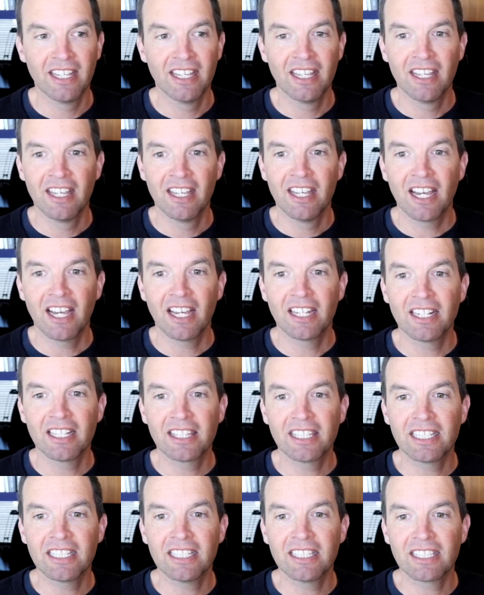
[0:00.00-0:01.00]
And I
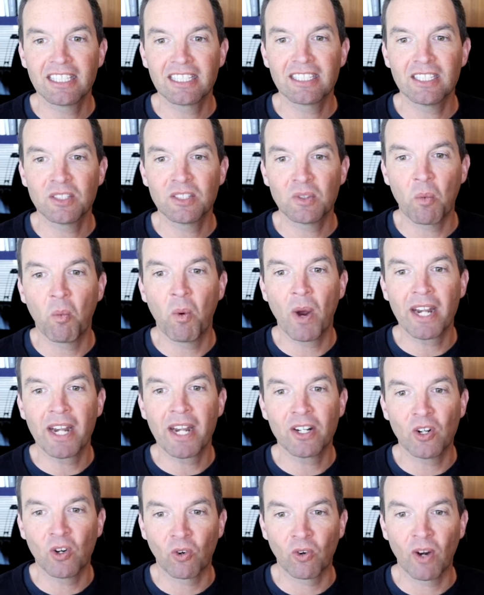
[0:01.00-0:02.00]
think this is one
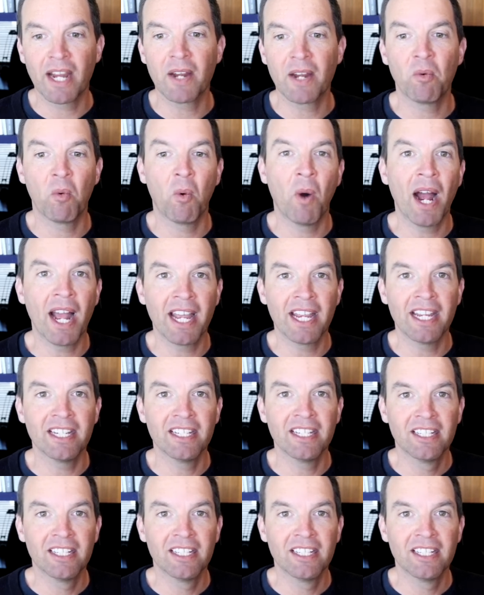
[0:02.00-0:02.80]
great way